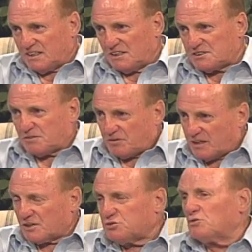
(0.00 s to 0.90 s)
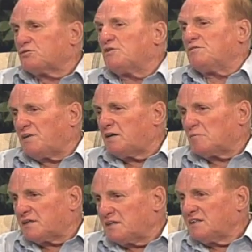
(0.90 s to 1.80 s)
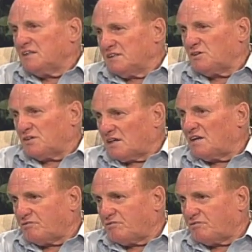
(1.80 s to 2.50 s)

At least if you got a 2 or 3 family, you can cover.